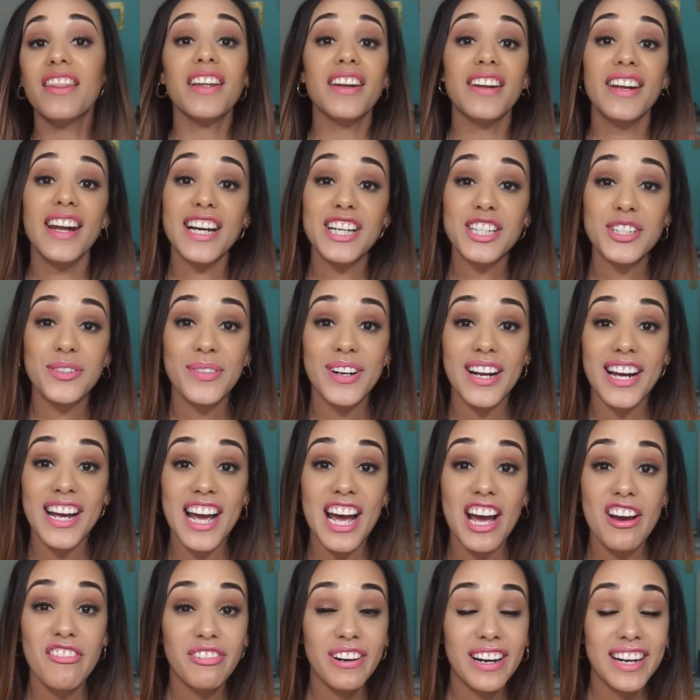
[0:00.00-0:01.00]
The next one I
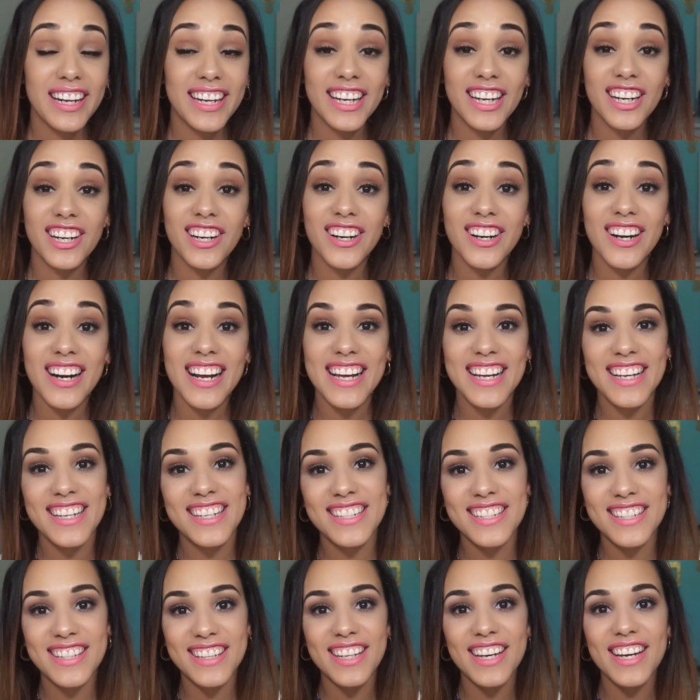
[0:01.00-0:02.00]
have right here
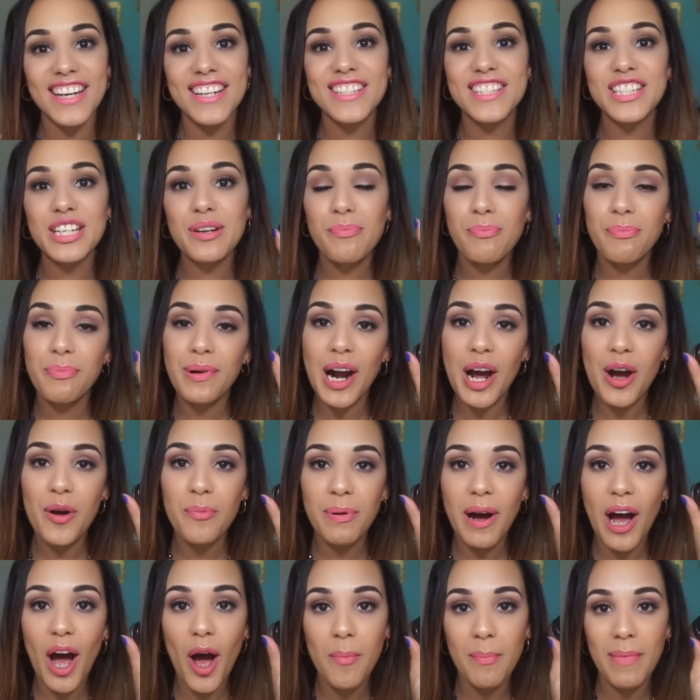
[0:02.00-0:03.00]
is the Dip Brow
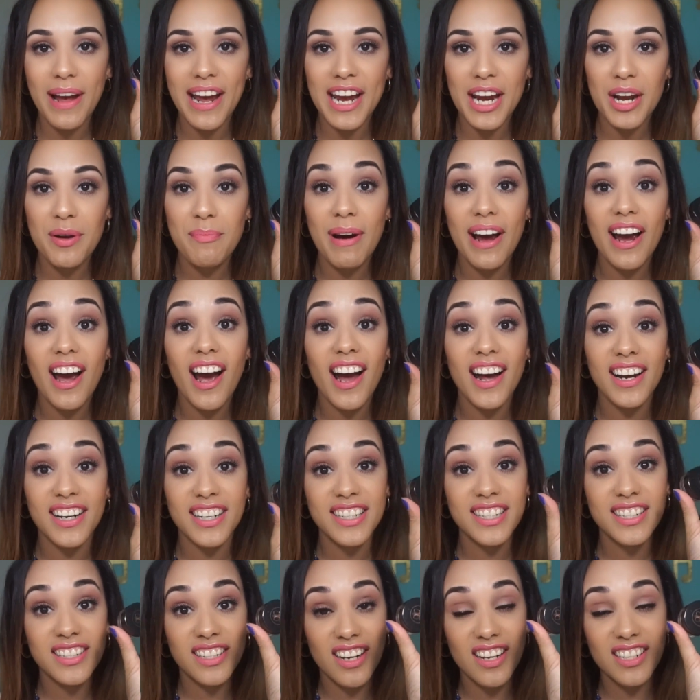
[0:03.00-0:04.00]
Pomade by
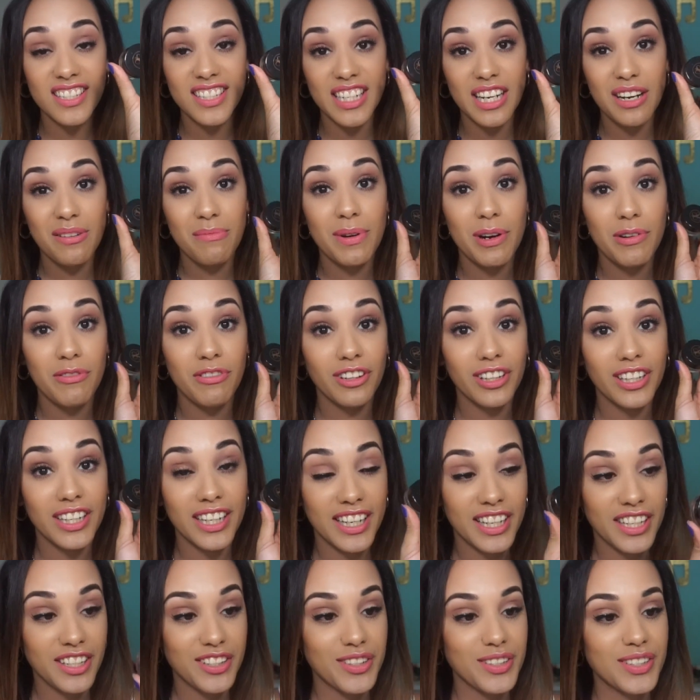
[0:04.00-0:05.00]
Anastasia Beverly
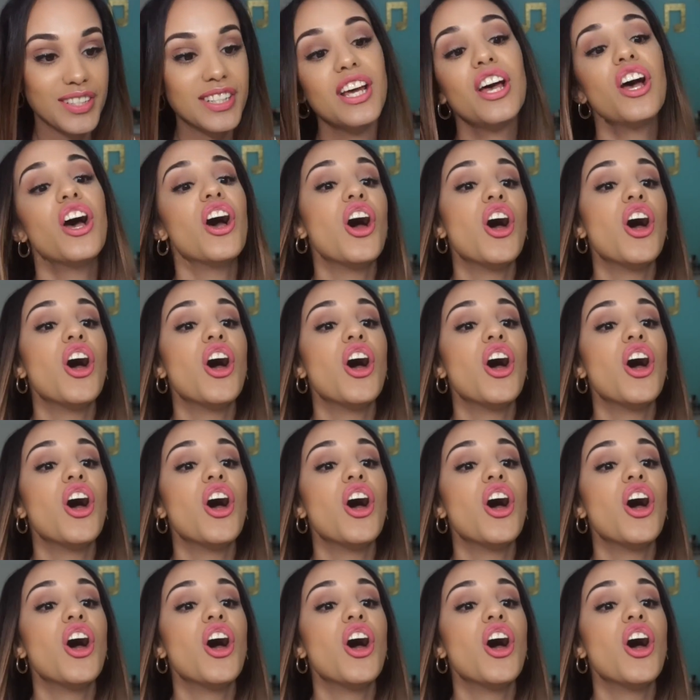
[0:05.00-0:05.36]
Hills.